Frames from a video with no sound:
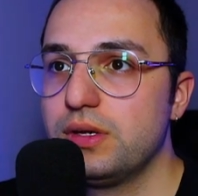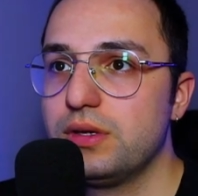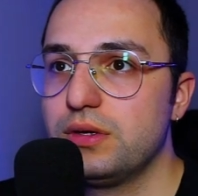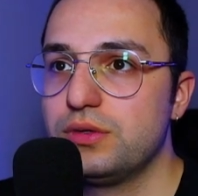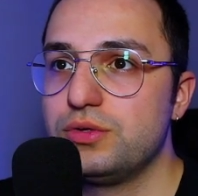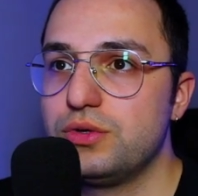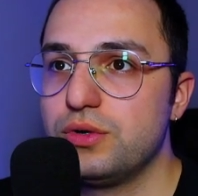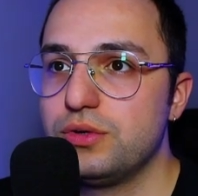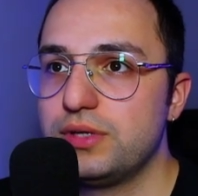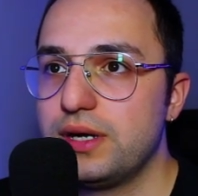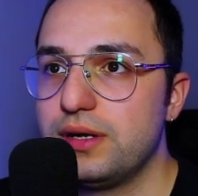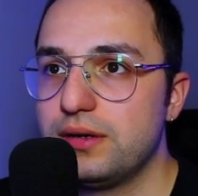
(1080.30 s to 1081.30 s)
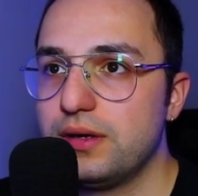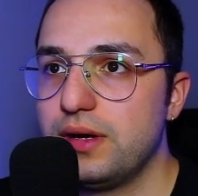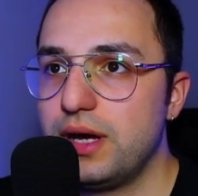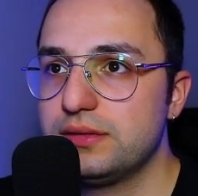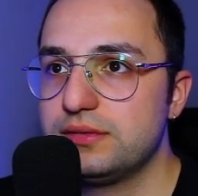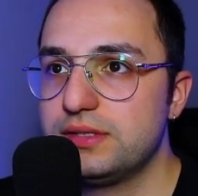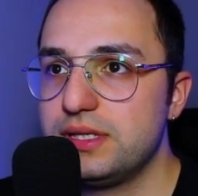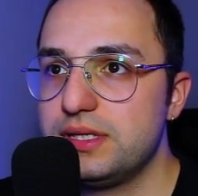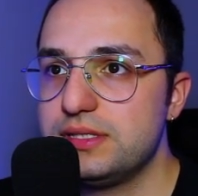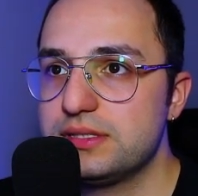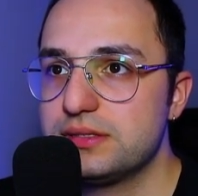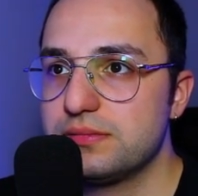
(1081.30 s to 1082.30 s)
you go there,
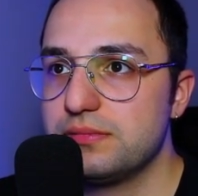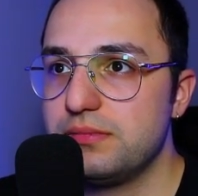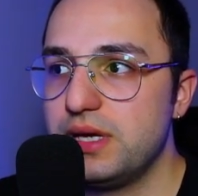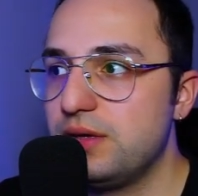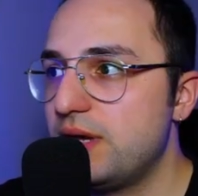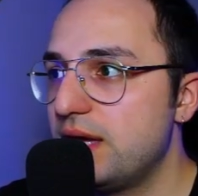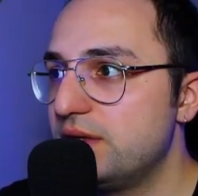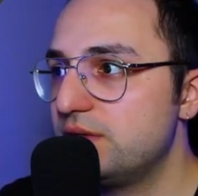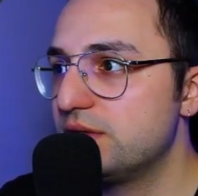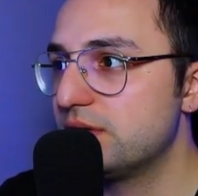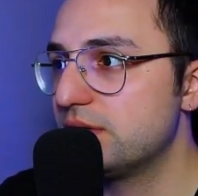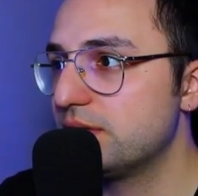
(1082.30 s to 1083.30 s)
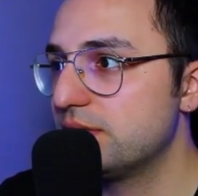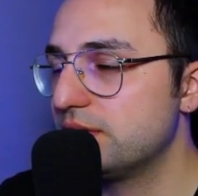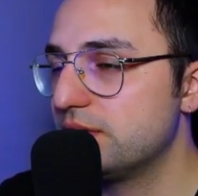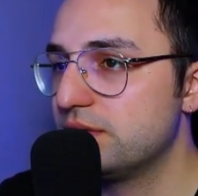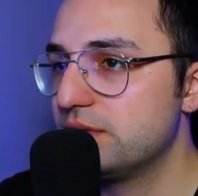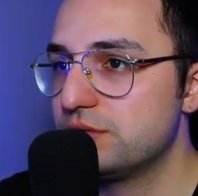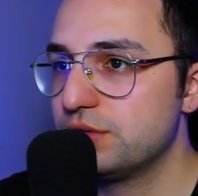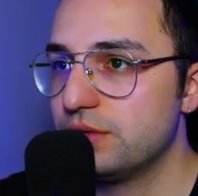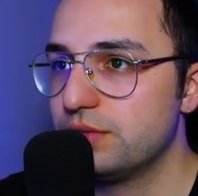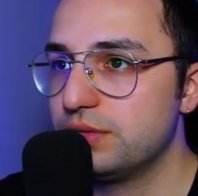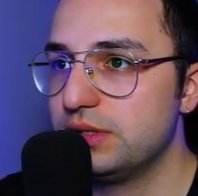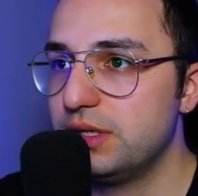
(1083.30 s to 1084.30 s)
hotkeys, menu editor.
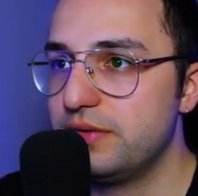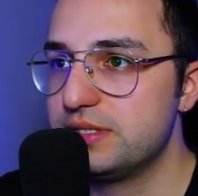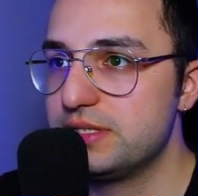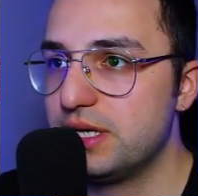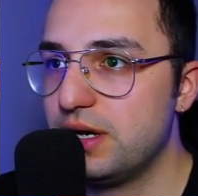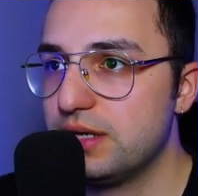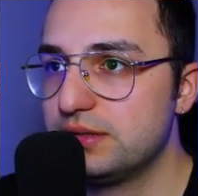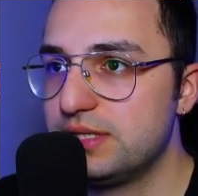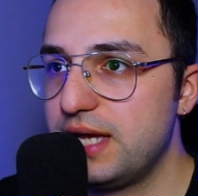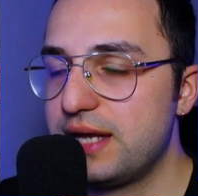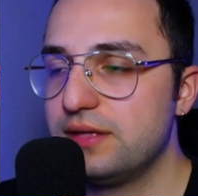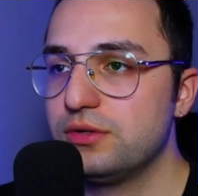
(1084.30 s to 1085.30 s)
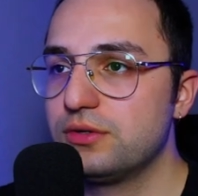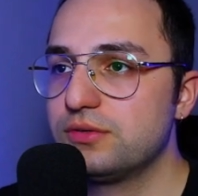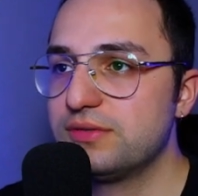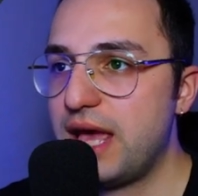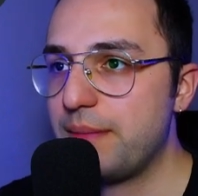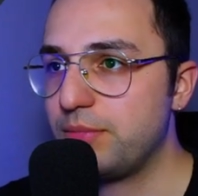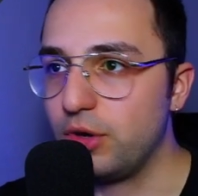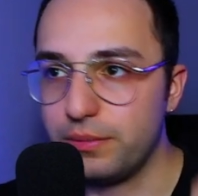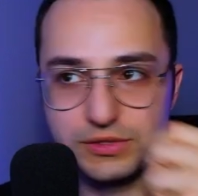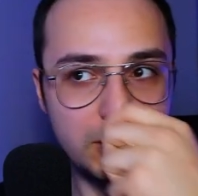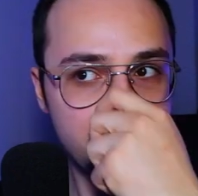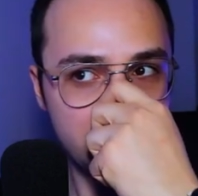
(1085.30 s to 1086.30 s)
So there is a hotkey editor tab
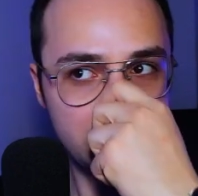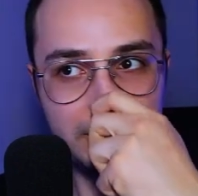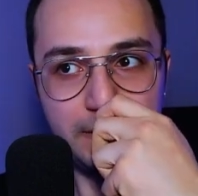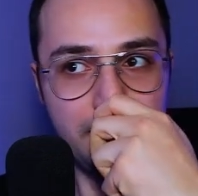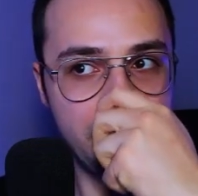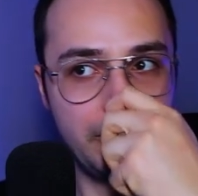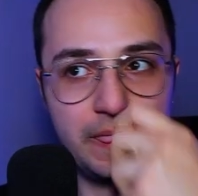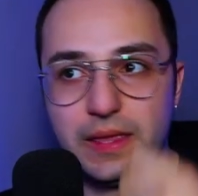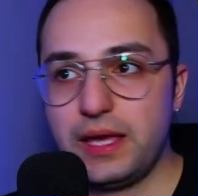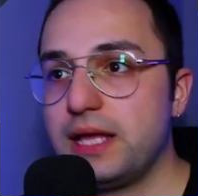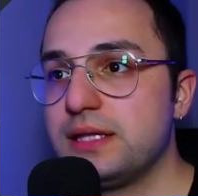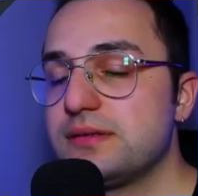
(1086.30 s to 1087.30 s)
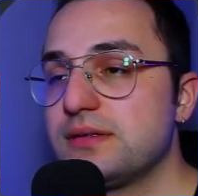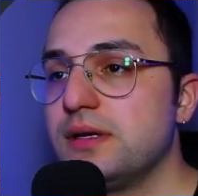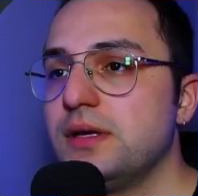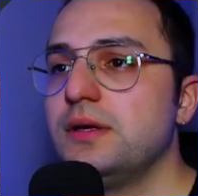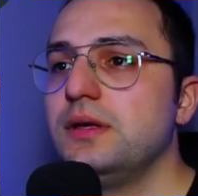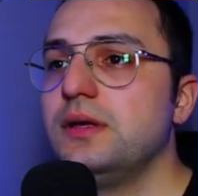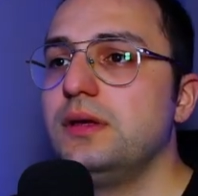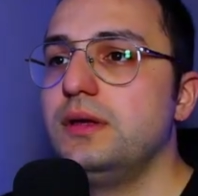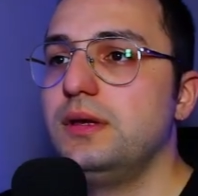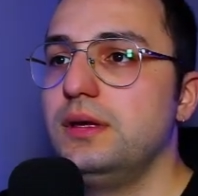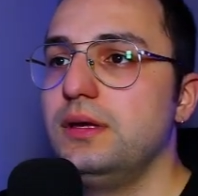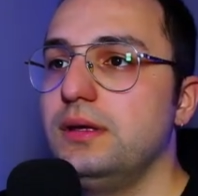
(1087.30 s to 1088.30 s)
pops up, and
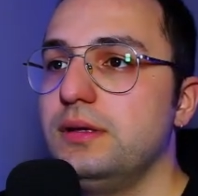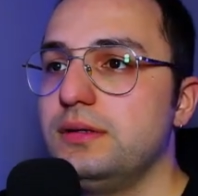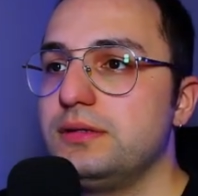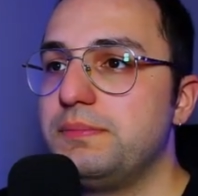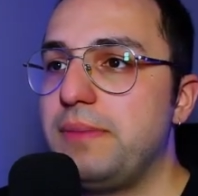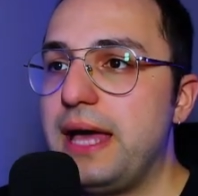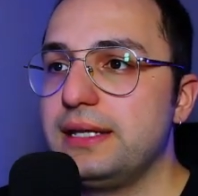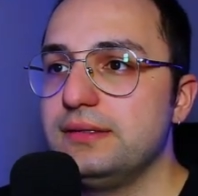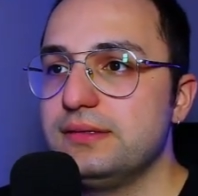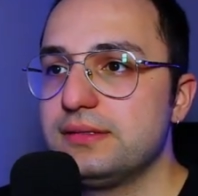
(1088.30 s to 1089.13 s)
the palette